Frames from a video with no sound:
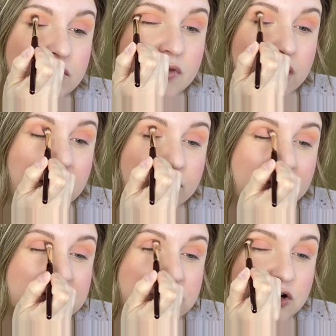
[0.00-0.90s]
and I'm going to
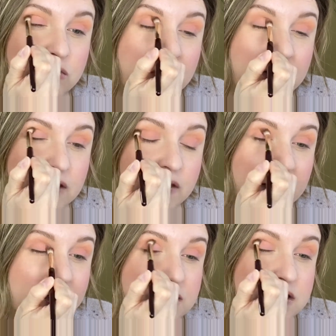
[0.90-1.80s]
start working
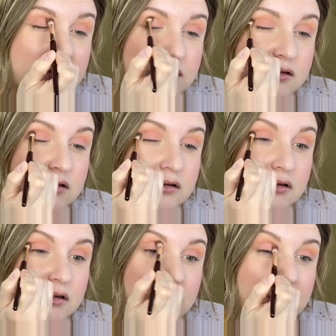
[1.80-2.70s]
that
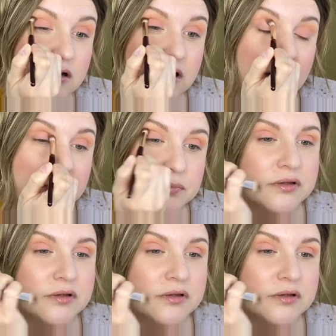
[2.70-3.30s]
up